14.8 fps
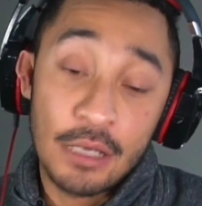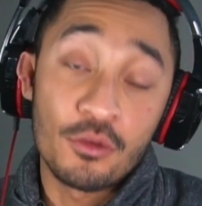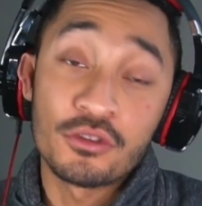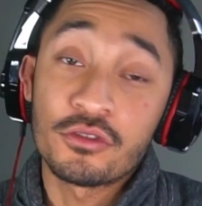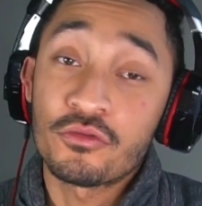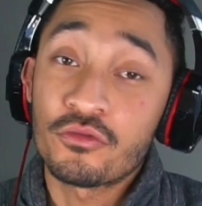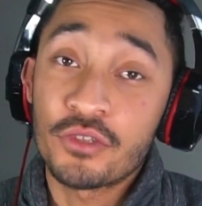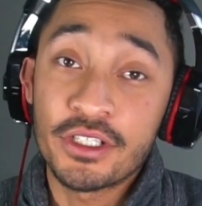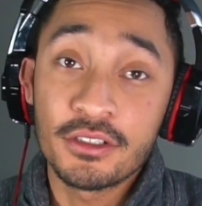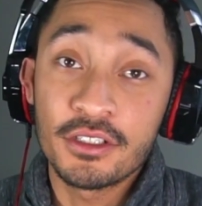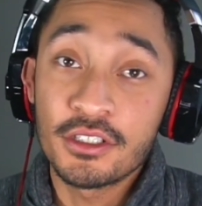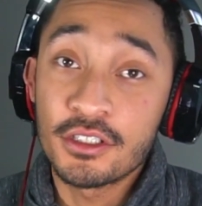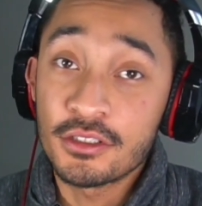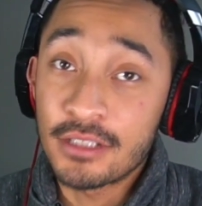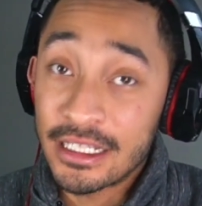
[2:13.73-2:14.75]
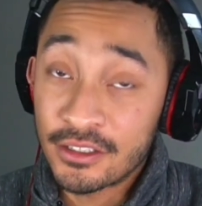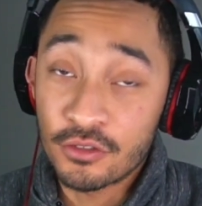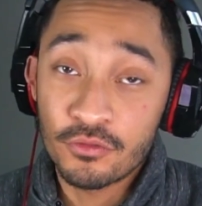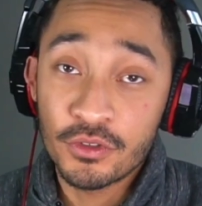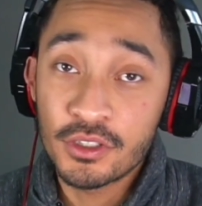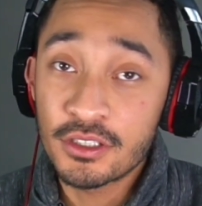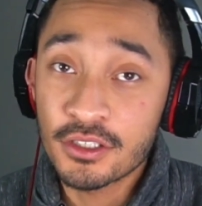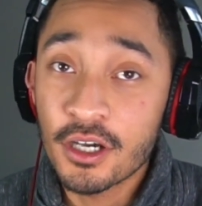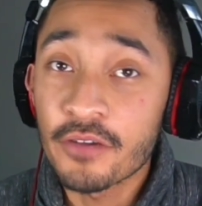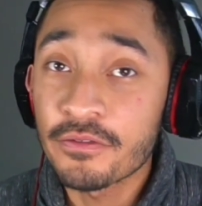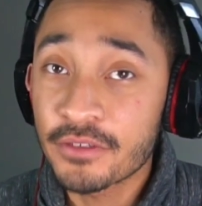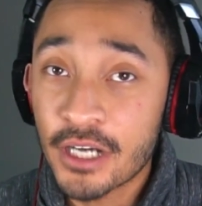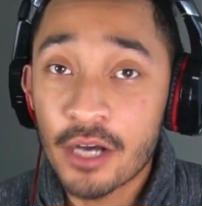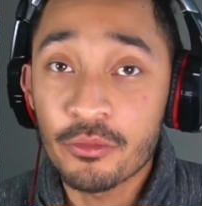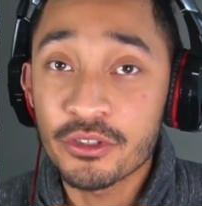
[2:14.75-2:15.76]
That's a really
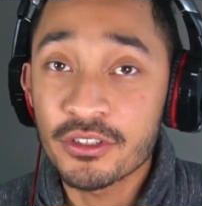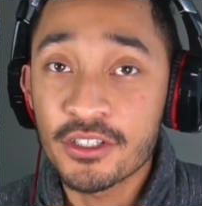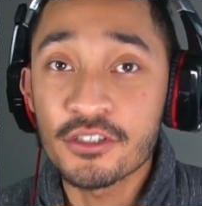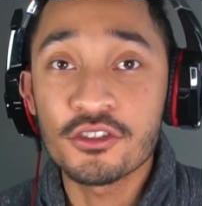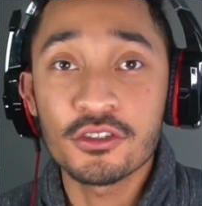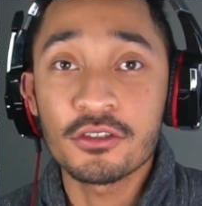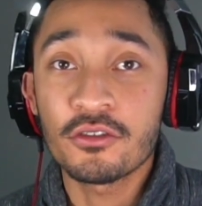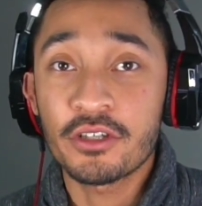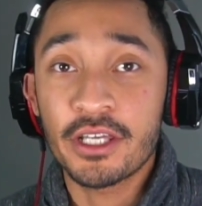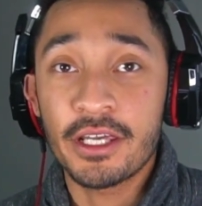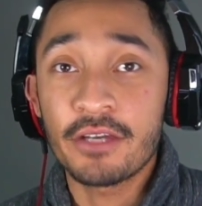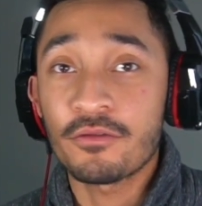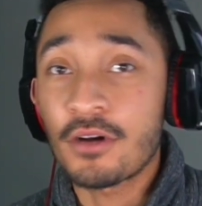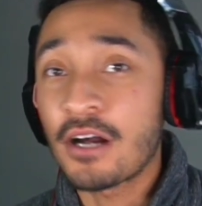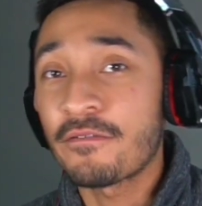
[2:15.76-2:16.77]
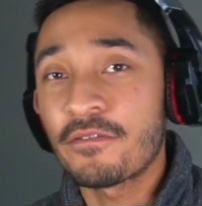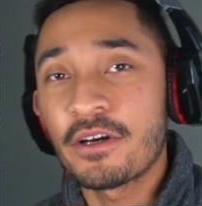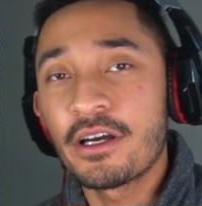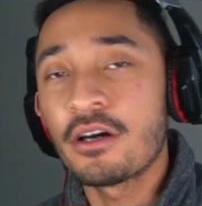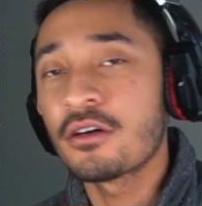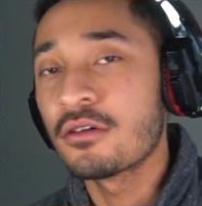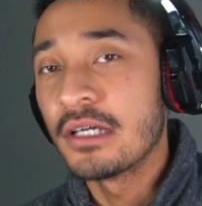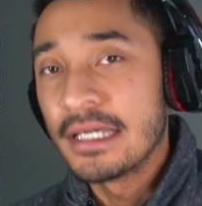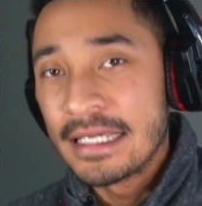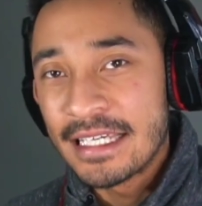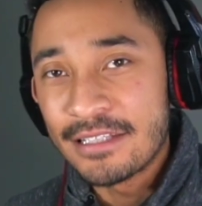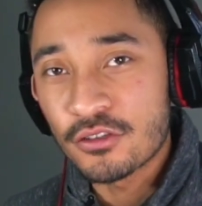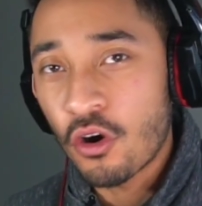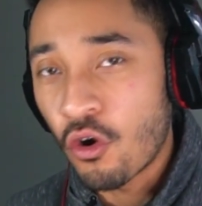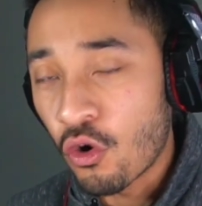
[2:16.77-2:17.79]
tough competition. Okay, Rafael,
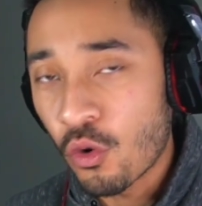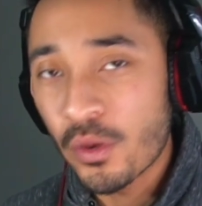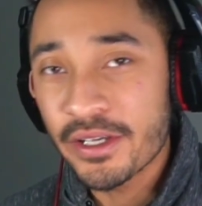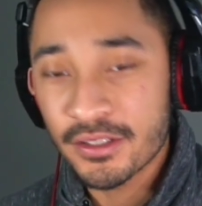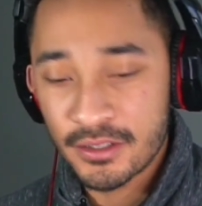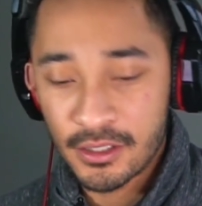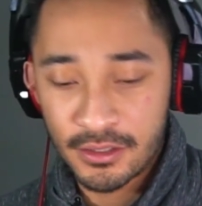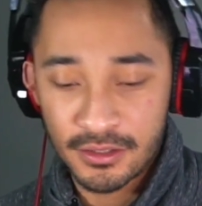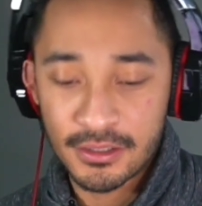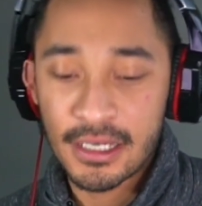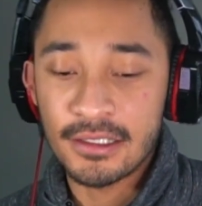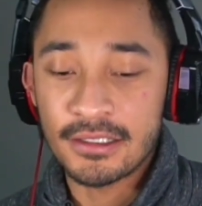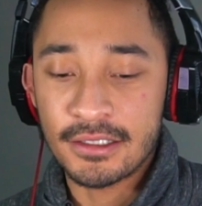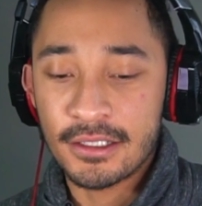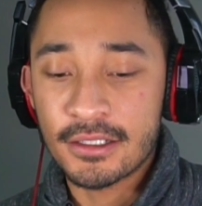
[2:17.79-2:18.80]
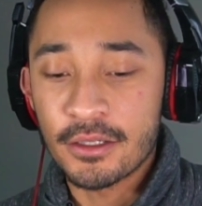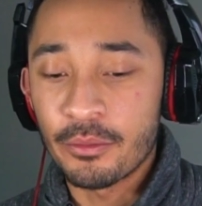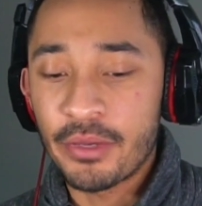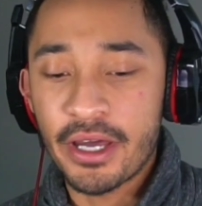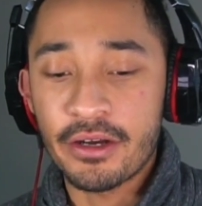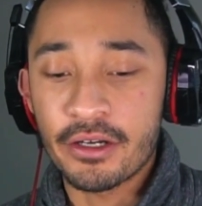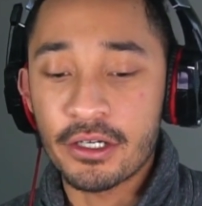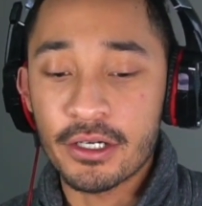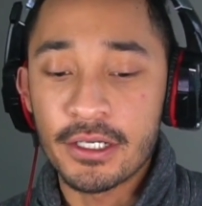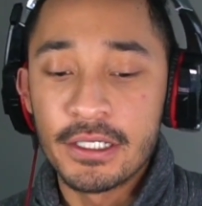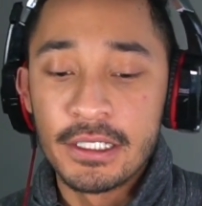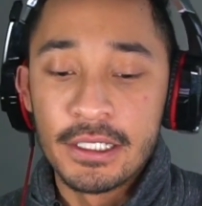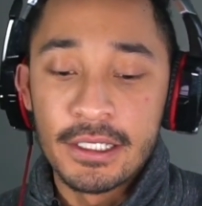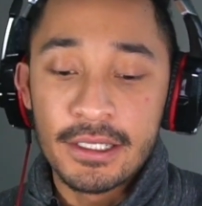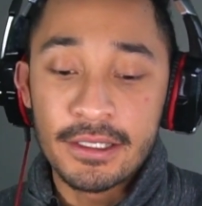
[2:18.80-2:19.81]
he's always a solid competitor.
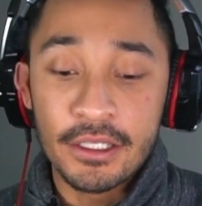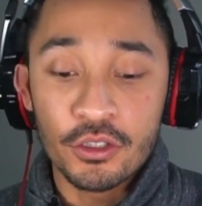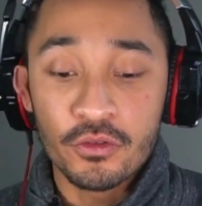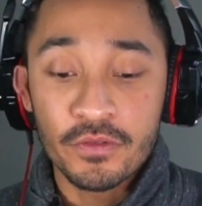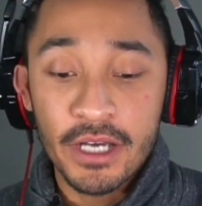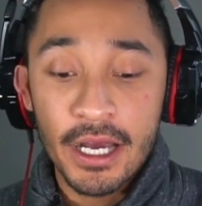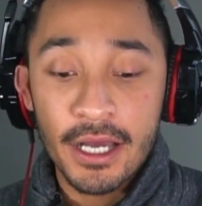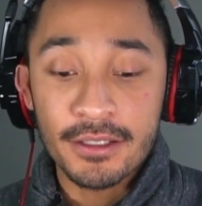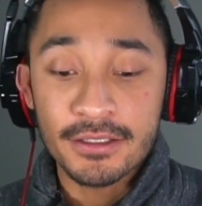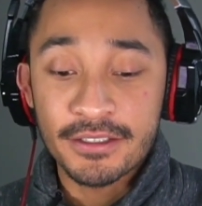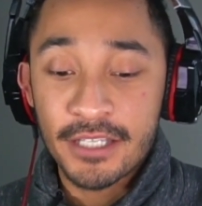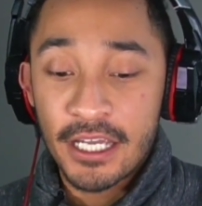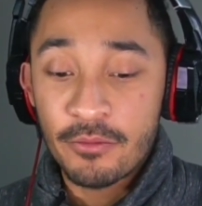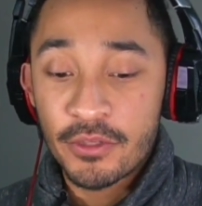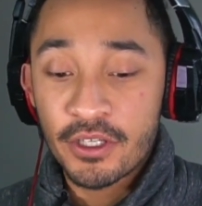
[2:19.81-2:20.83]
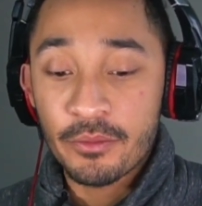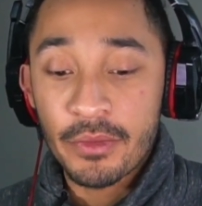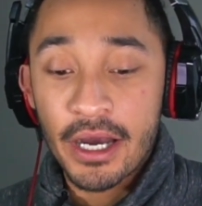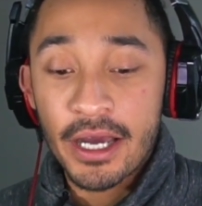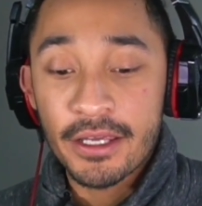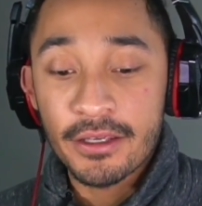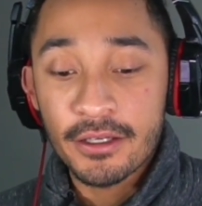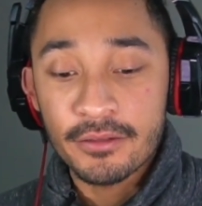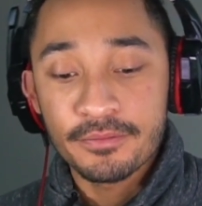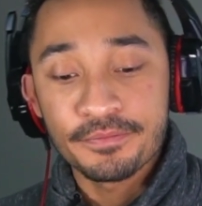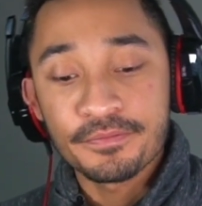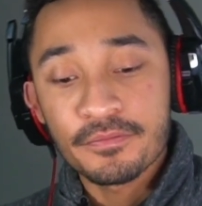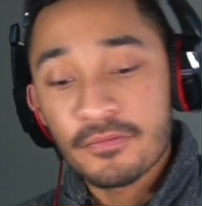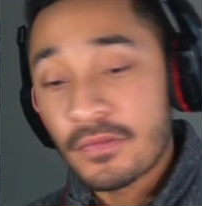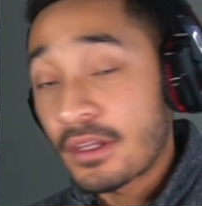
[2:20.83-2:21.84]
Then you've got Damian Maya,
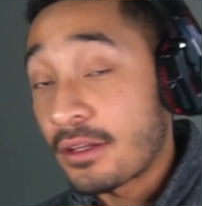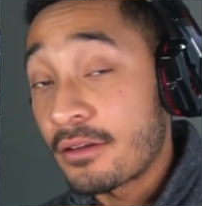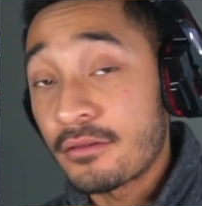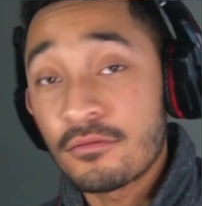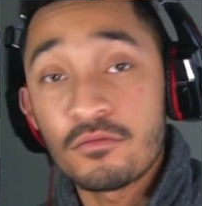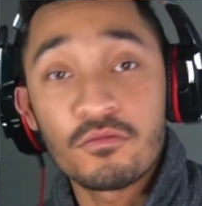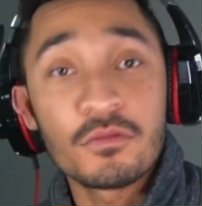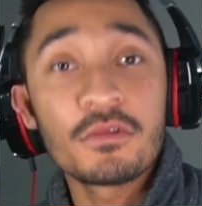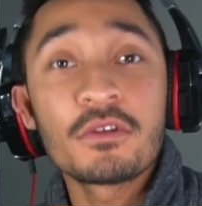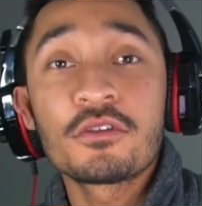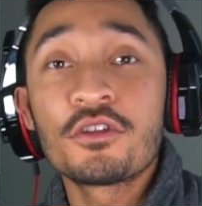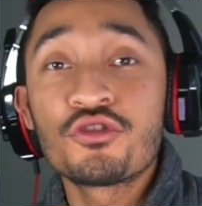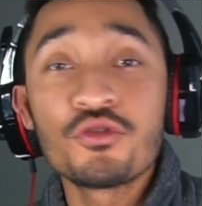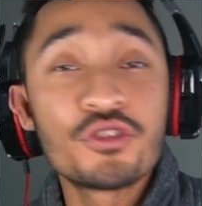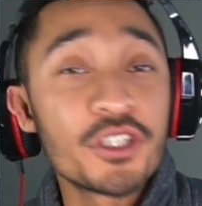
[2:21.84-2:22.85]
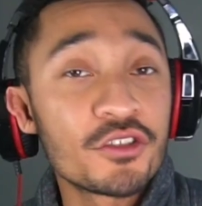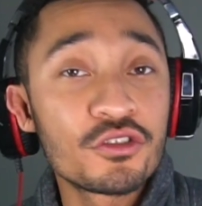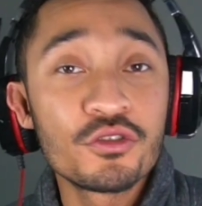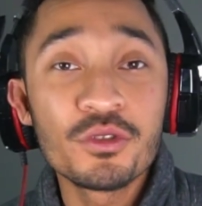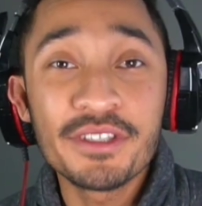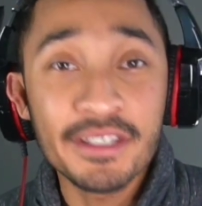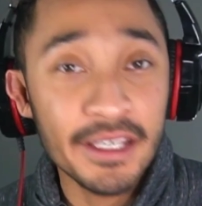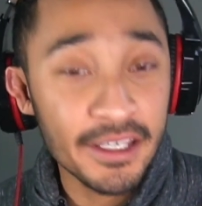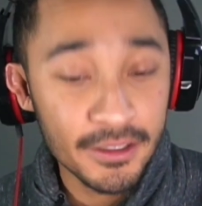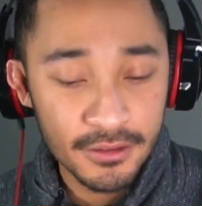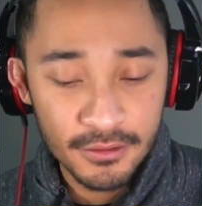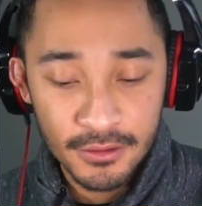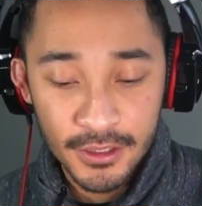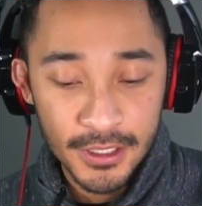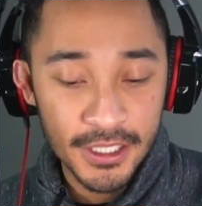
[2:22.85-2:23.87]
the jiu-jitsu
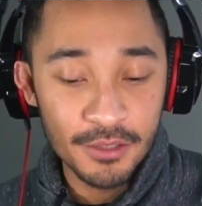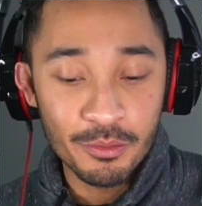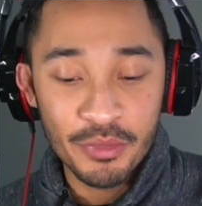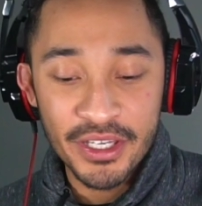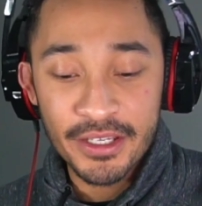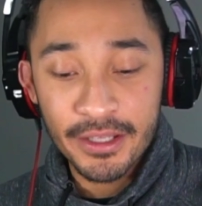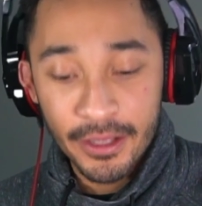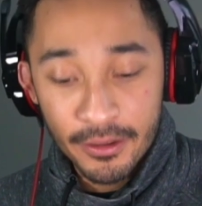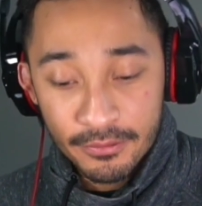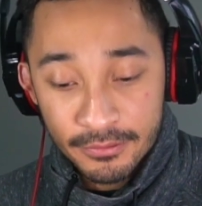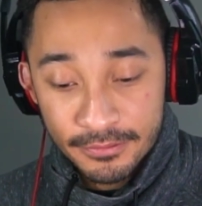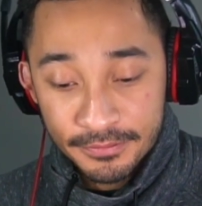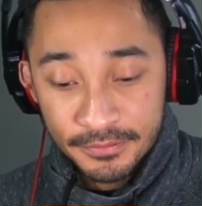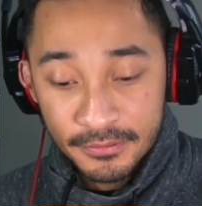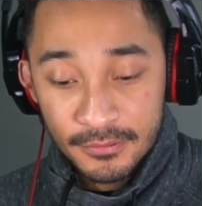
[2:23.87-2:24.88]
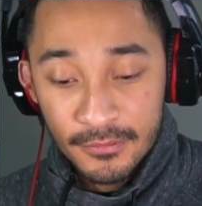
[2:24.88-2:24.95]
king. He beat him.